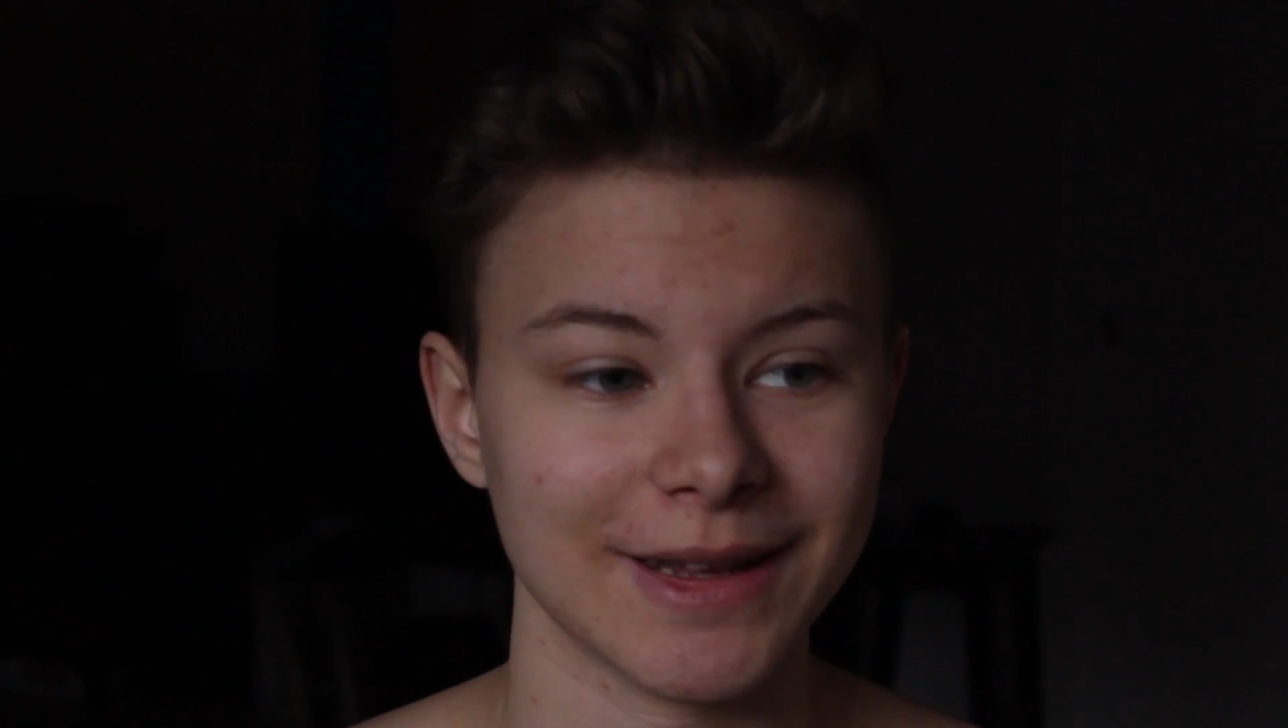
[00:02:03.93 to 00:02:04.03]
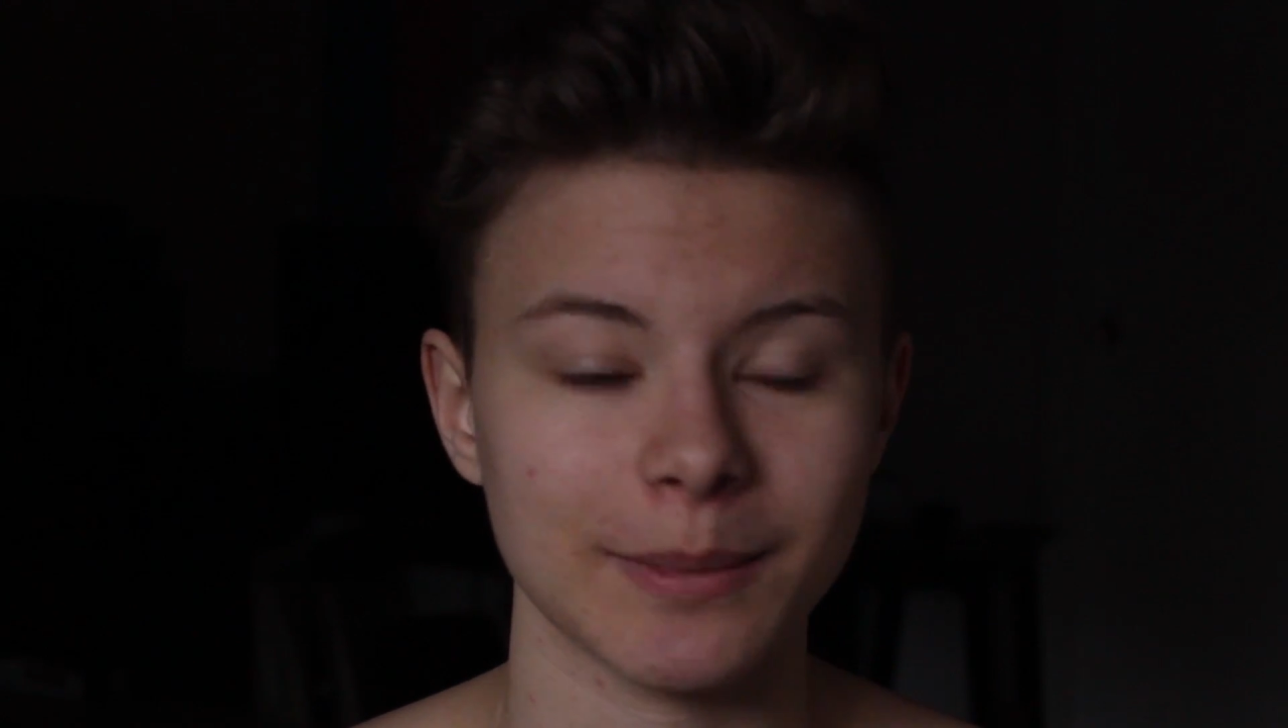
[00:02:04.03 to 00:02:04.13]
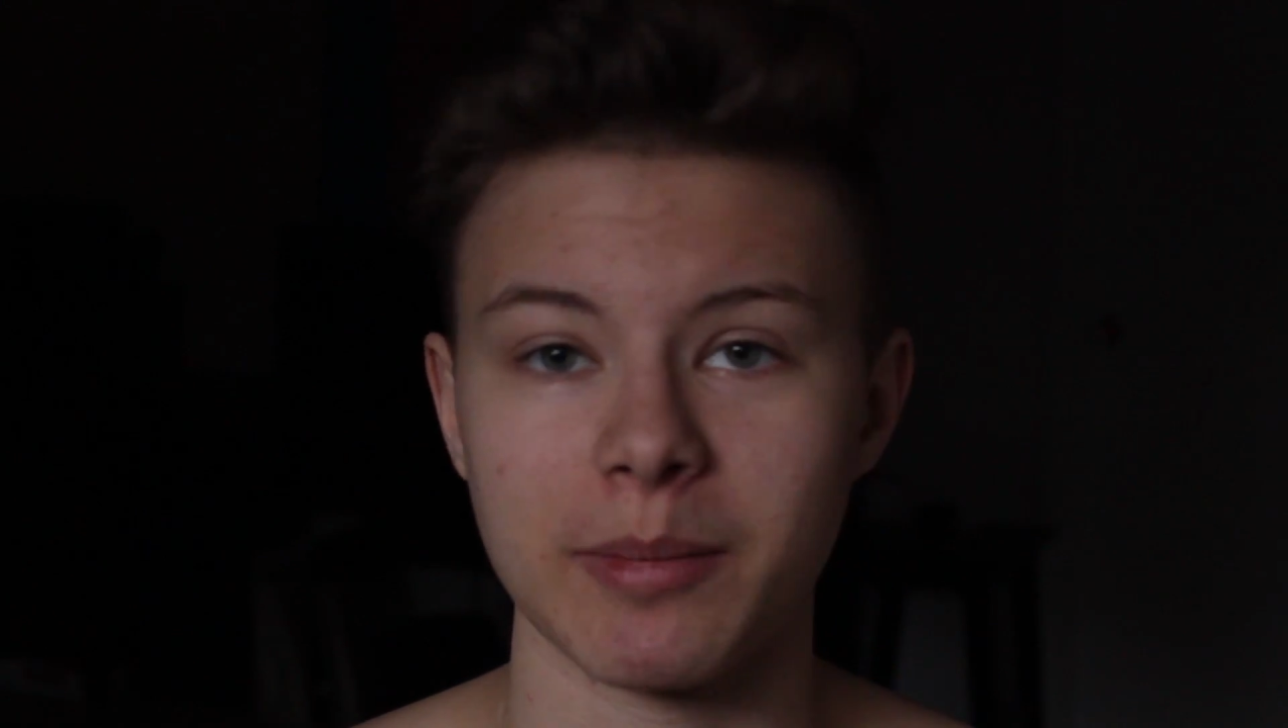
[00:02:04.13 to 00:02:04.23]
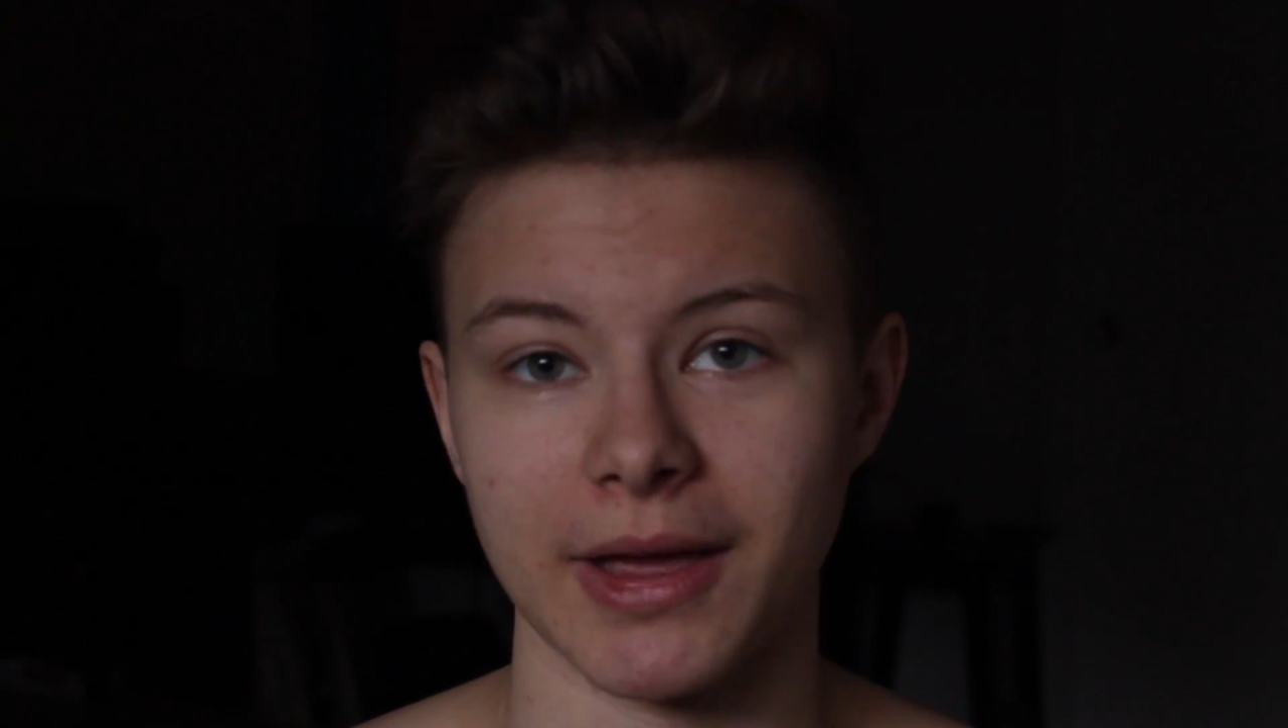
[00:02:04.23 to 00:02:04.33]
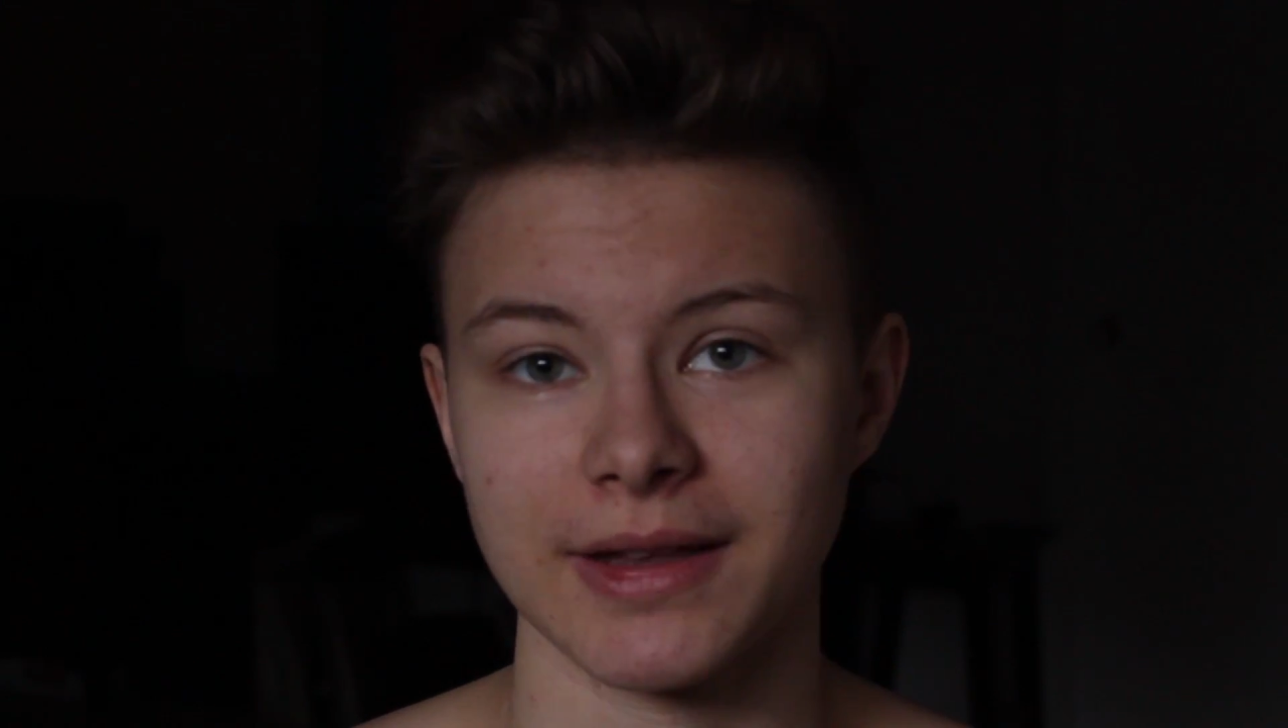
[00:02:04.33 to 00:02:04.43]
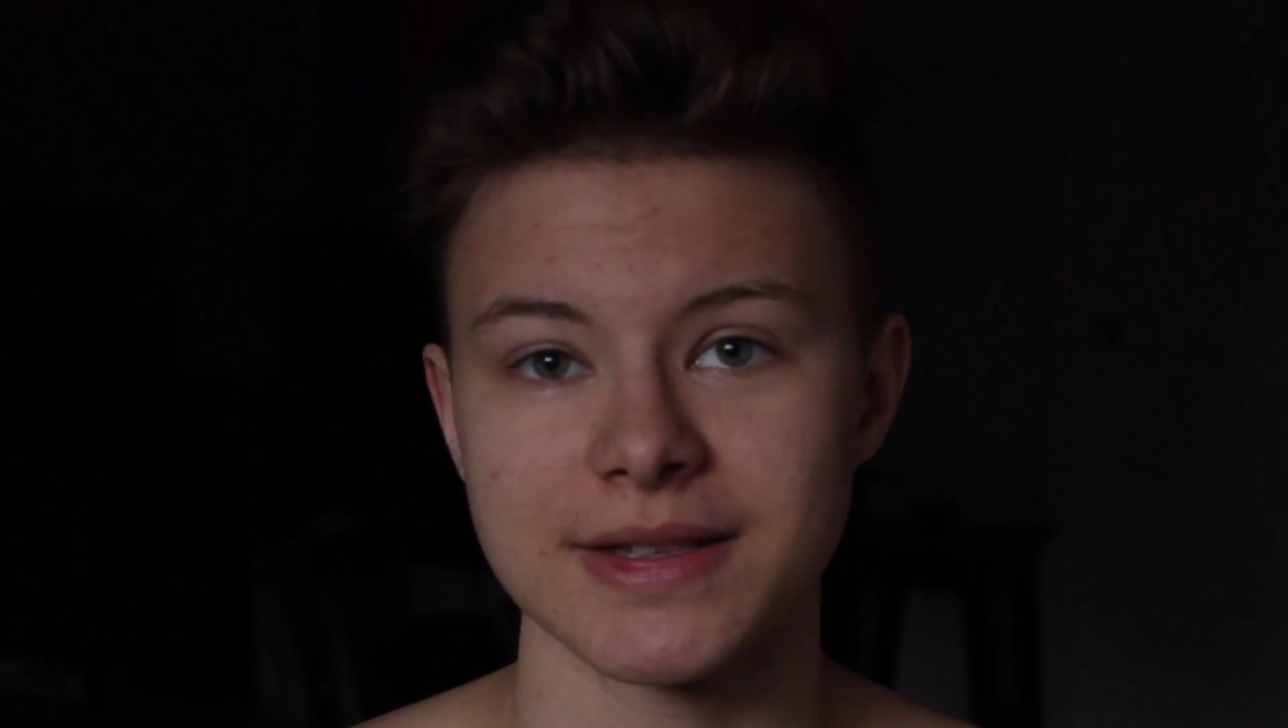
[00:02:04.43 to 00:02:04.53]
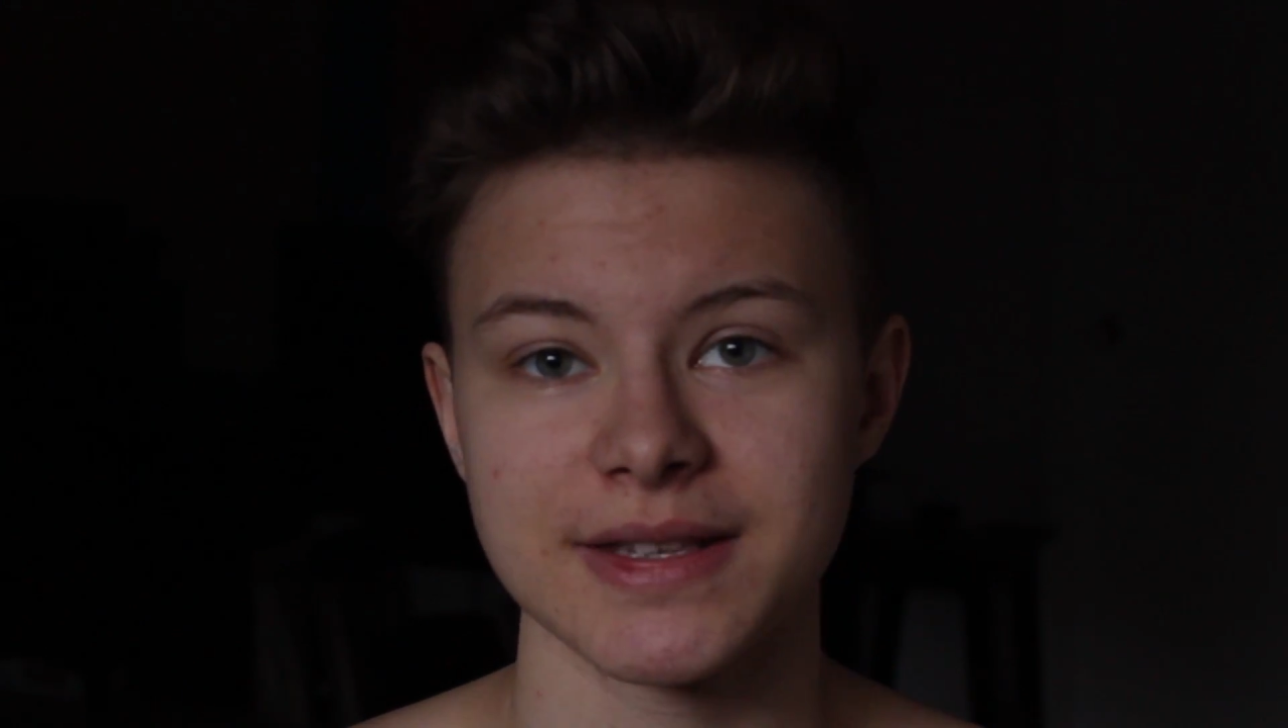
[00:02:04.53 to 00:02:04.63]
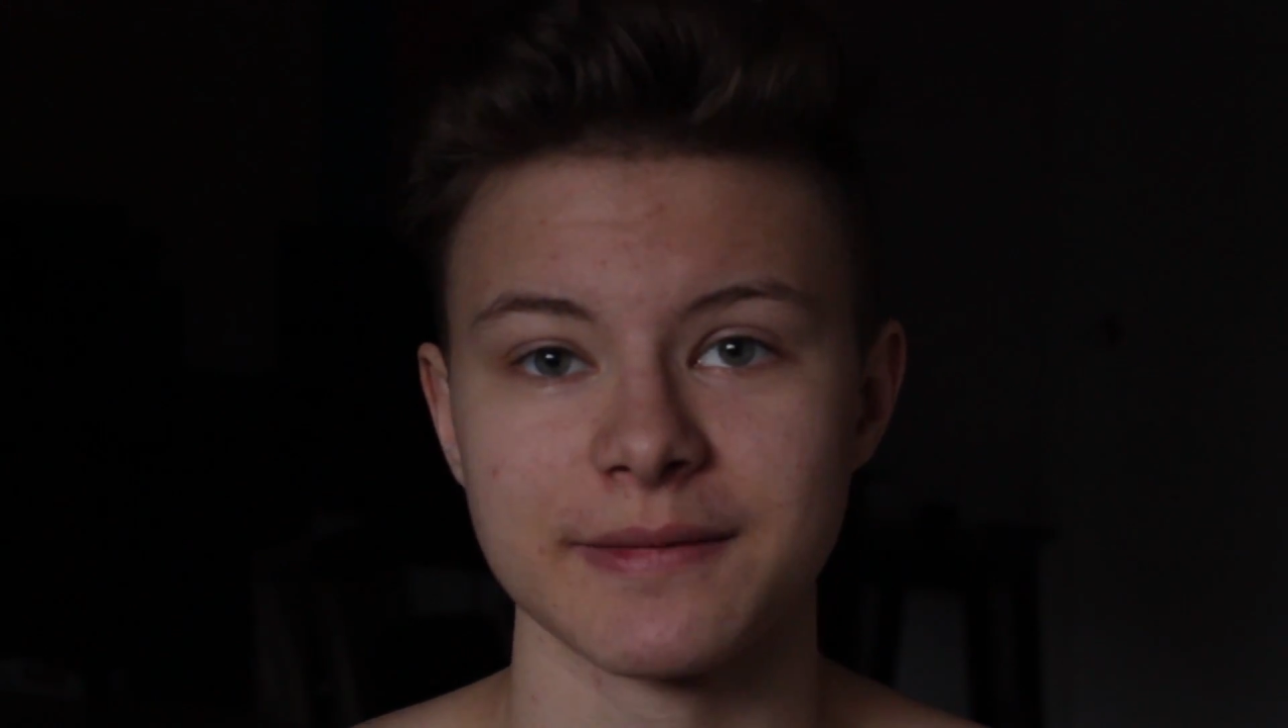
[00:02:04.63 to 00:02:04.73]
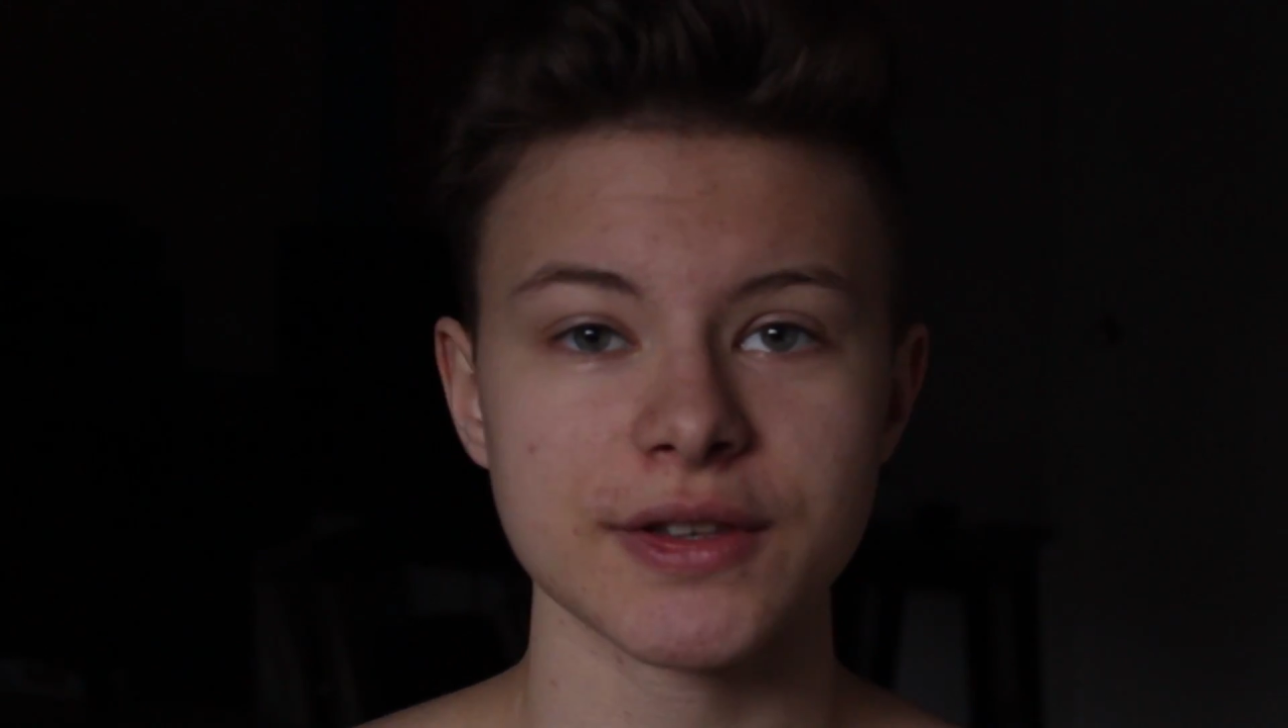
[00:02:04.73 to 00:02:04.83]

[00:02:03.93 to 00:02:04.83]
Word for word: in my pants.